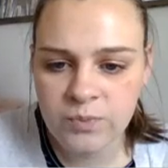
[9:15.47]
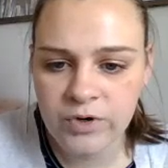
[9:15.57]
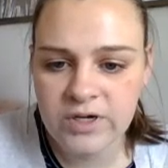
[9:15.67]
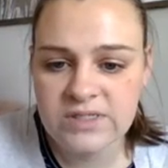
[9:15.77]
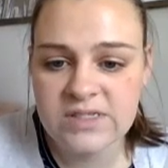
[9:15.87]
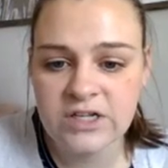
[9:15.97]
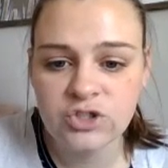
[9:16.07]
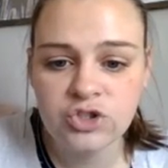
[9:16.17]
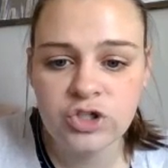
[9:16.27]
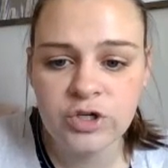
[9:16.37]
Britain sent
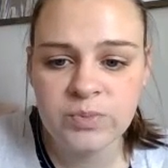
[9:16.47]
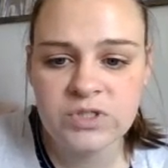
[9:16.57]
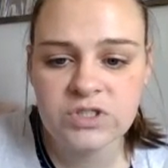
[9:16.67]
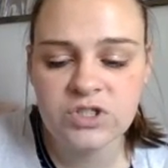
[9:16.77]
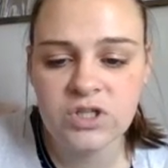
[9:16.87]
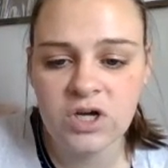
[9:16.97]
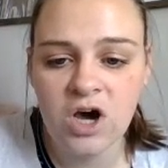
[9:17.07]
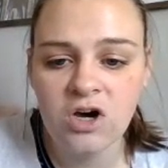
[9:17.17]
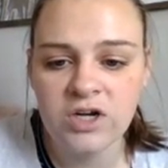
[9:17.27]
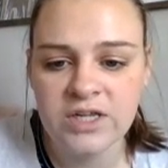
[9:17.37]
troops to the
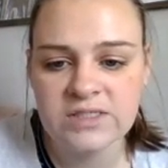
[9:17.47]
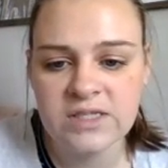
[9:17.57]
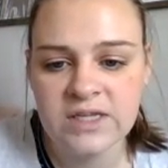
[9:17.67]
colonies